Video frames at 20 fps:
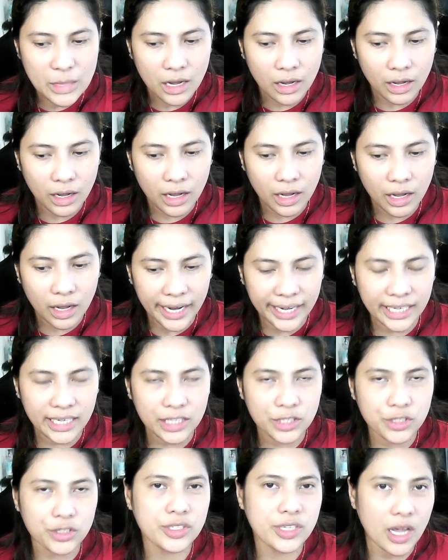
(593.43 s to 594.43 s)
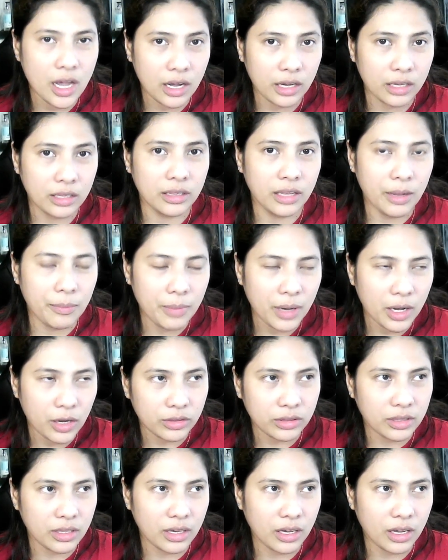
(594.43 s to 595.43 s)
I need to tackle
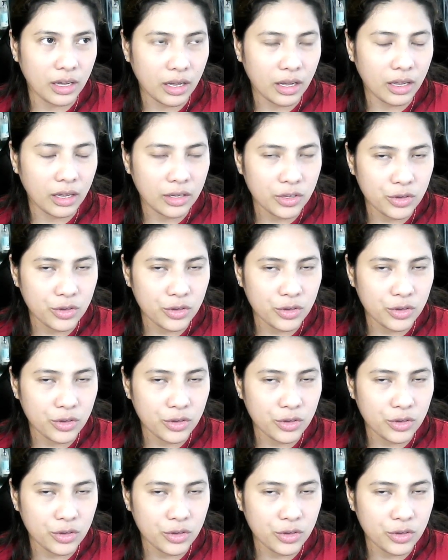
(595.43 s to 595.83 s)
about the